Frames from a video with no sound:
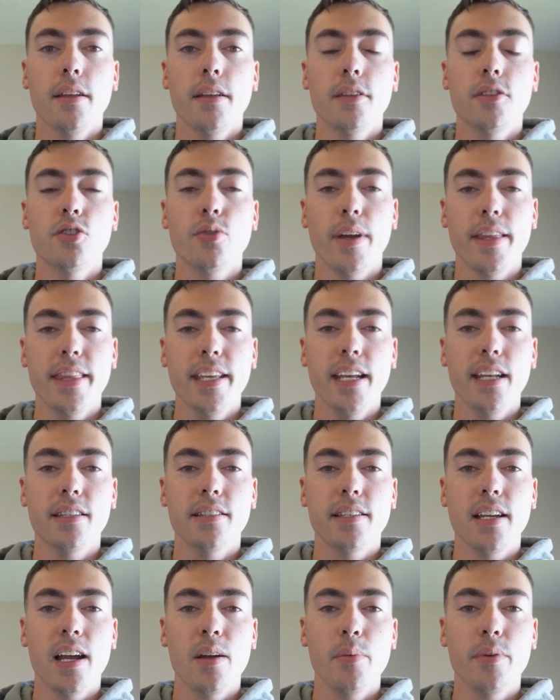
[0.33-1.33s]
So I think
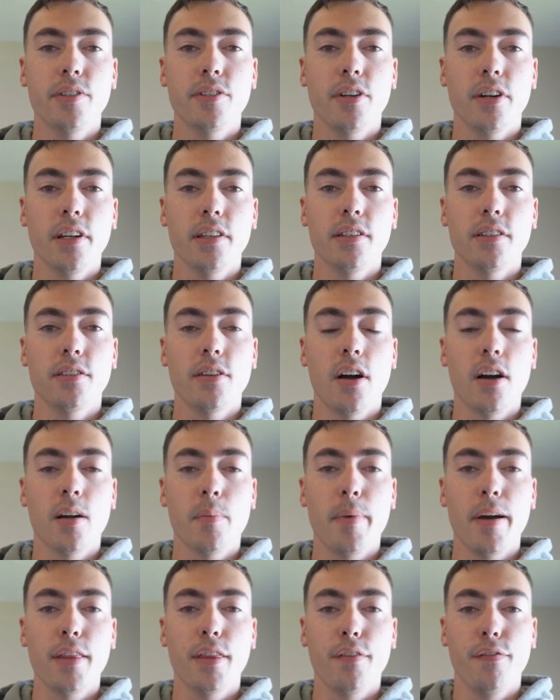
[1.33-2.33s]
it's time we started to talk
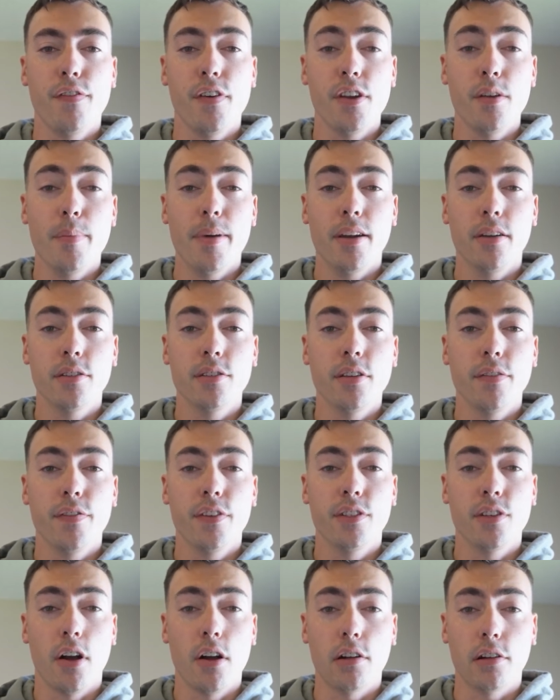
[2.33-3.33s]
about the fundamentals of
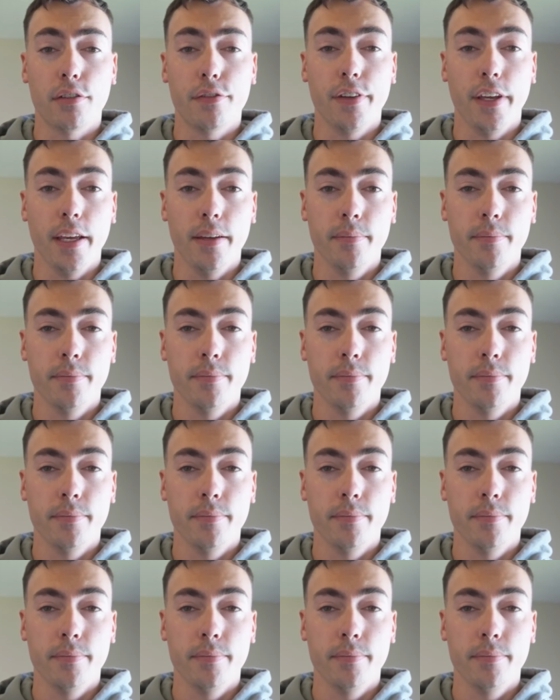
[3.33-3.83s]
photography.